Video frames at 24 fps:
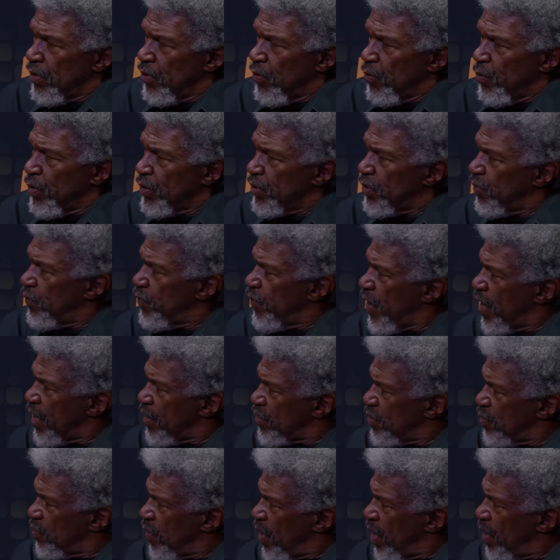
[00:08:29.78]
with the
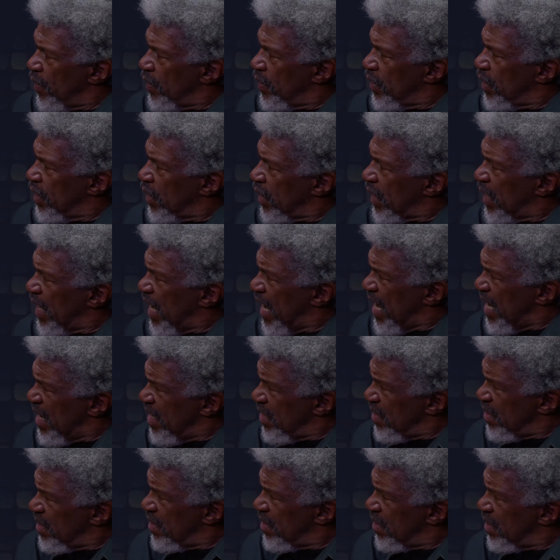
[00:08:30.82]
facts surrounding the
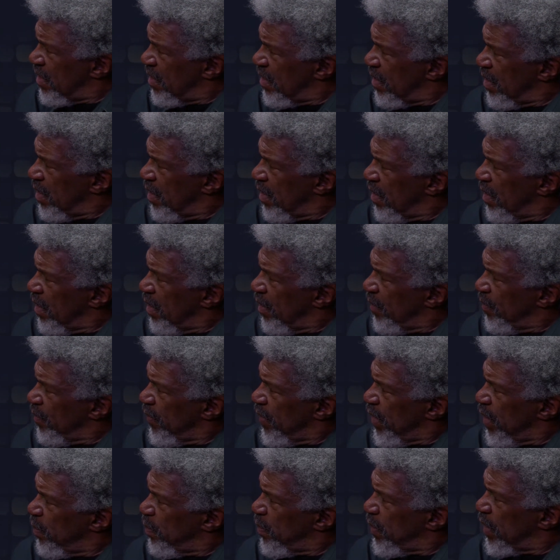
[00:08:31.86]
case,
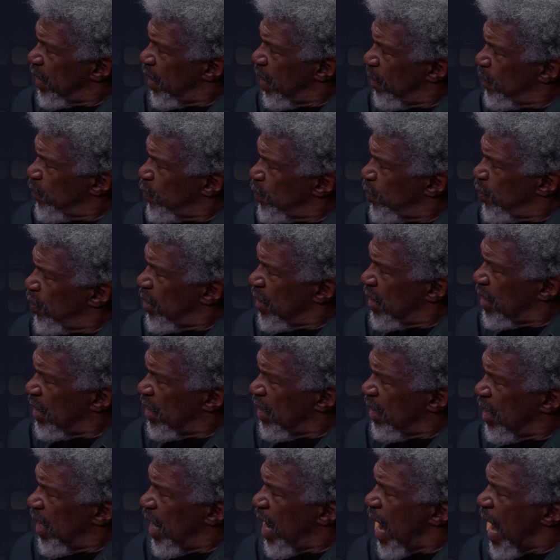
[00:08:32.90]
it becomes pretty
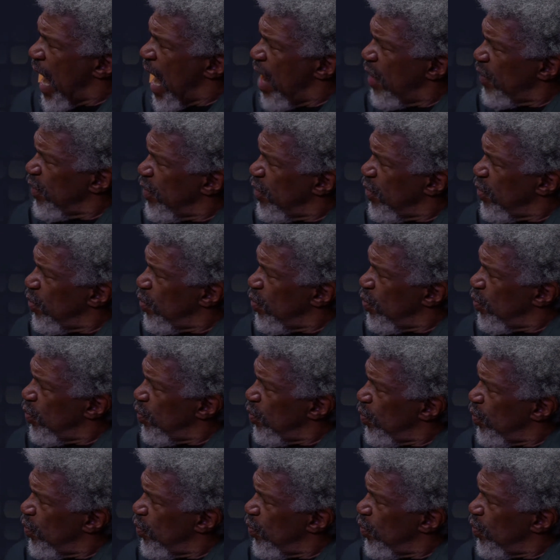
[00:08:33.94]
clear. How do you